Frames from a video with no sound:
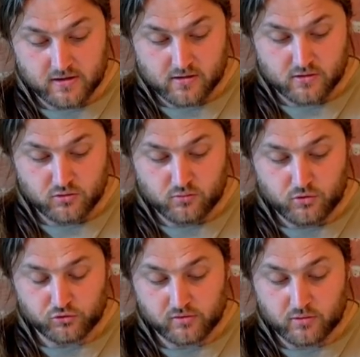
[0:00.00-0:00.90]
Are your
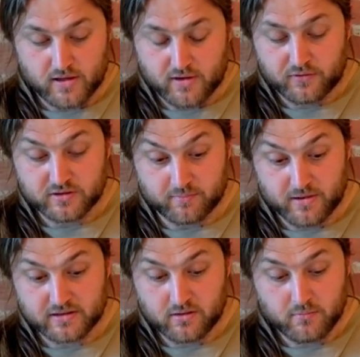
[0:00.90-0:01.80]
modder railway efforts
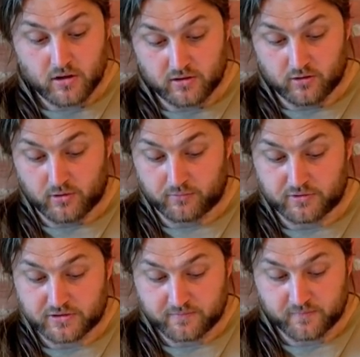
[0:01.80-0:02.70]
better than mine at the
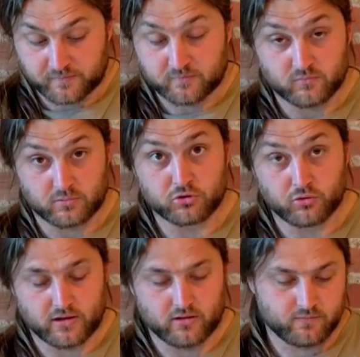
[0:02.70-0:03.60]
moment? I'm
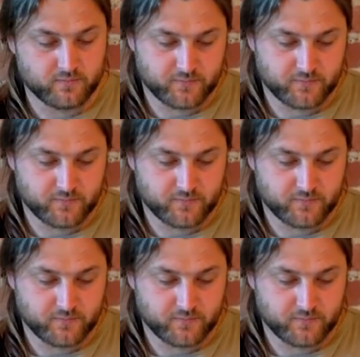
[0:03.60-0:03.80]
sure they are.